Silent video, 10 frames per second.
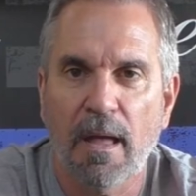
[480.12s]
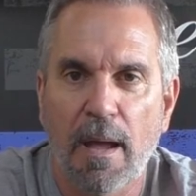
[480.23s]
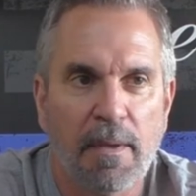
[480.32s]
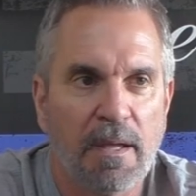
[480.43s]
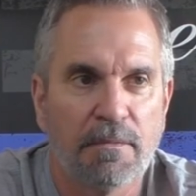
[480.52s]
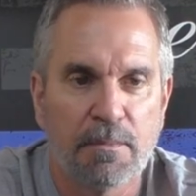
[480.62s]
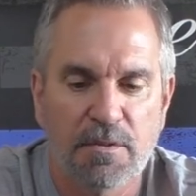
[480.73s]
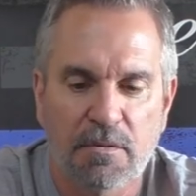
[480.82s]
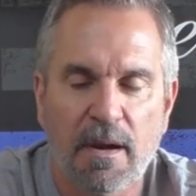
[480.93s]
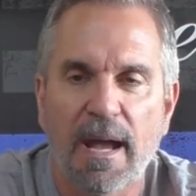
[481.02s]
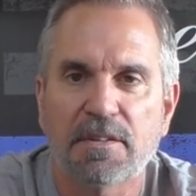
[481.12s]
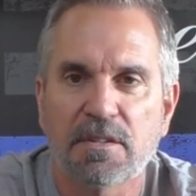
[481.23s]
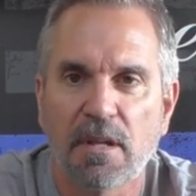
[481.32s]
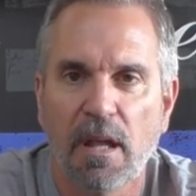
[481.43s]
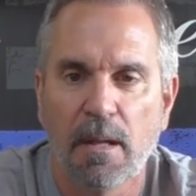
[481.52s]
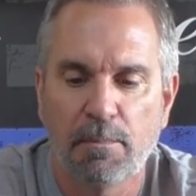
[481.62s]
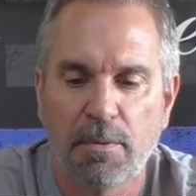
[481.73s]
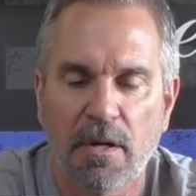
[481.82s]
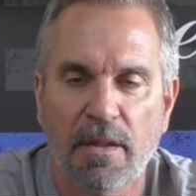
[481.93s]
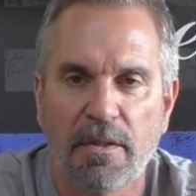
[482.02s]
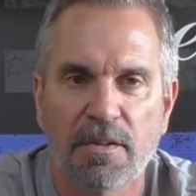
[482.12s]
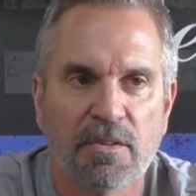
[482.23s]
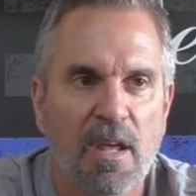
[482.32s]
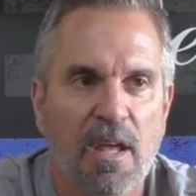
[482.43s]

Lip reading: I made from scratch and put on this.